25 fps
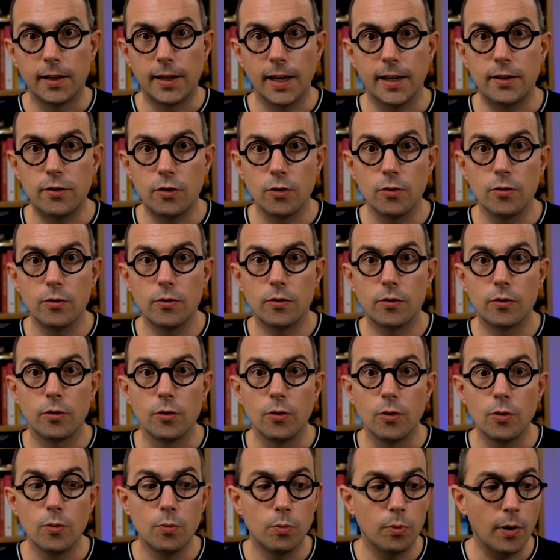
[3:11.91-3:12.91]
Get used
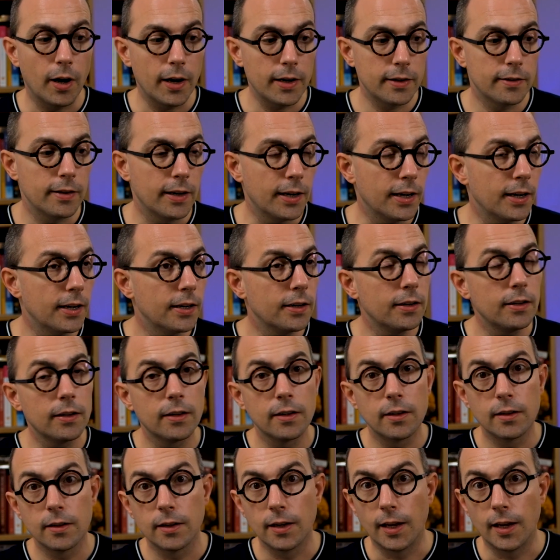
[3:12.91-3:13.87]
to writing